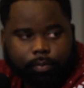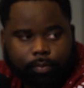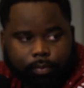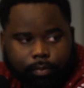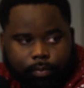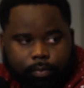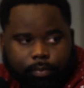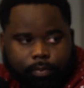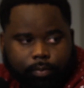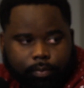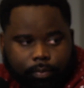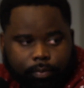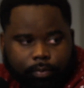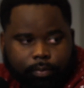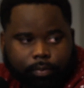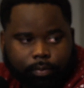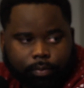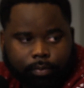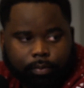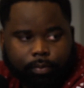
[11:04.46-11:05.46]

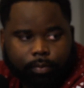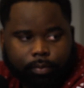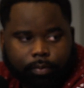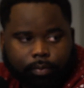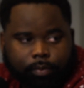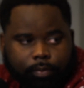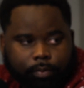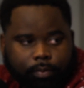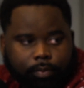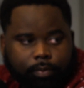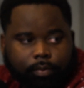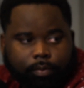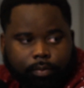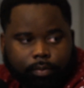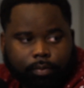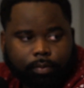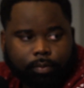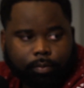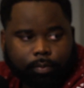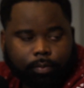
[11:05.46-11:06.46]

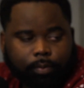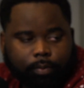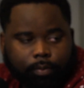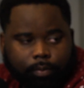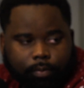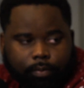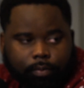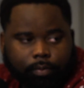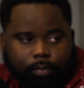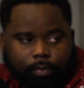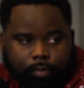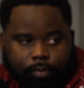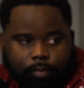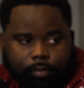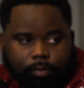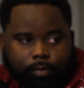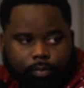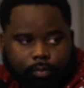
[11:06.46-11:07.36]
(not speaking)